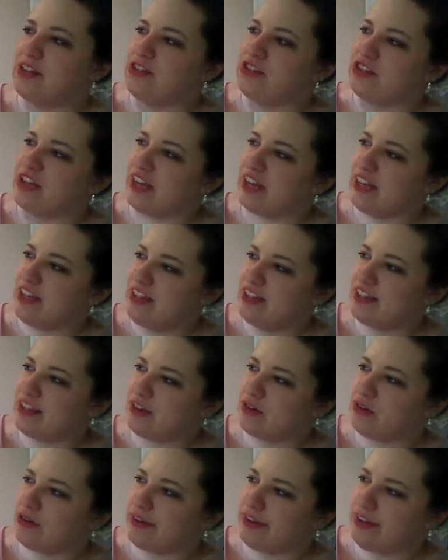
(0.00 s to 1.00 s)
Giant
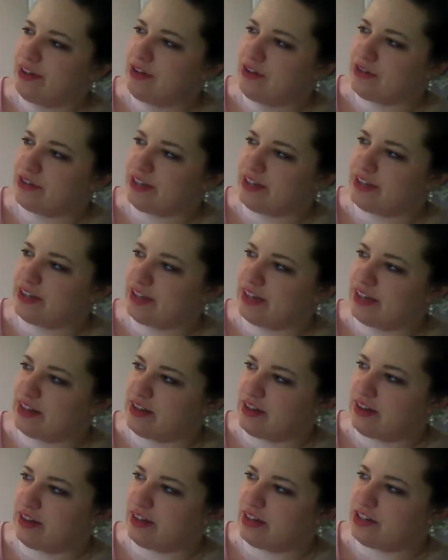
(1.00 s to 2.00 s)
sequoia trees are
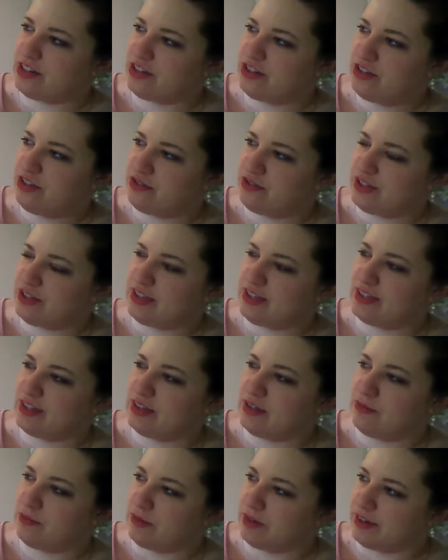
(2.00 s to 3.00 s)
the largest trees in
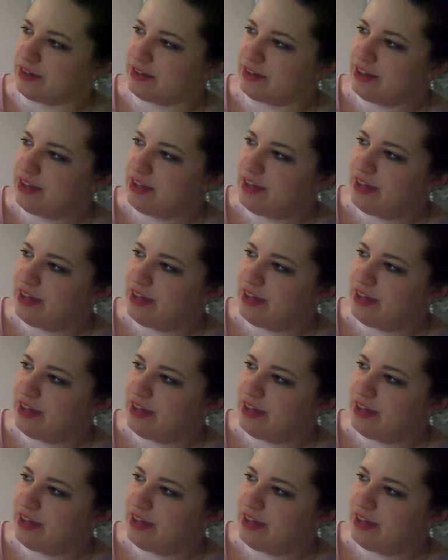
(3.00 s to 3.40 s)
the world.